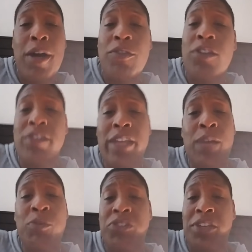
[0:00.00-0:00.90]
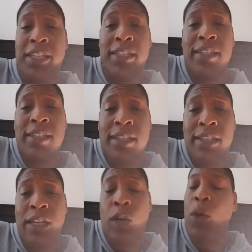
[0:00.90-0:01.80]
off this damn shit.
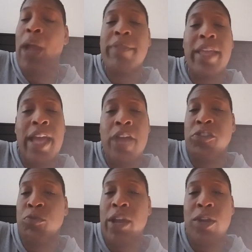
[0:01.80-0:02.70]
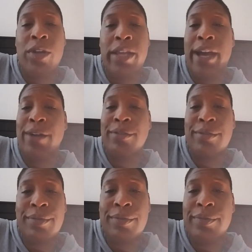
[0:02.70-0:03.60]
Wipe their asses right on out.
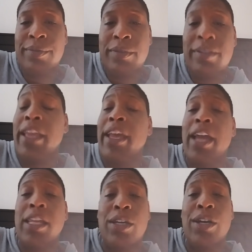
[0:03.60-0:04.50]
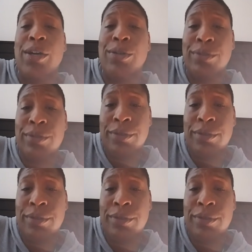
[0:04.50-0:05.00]
They gotta go.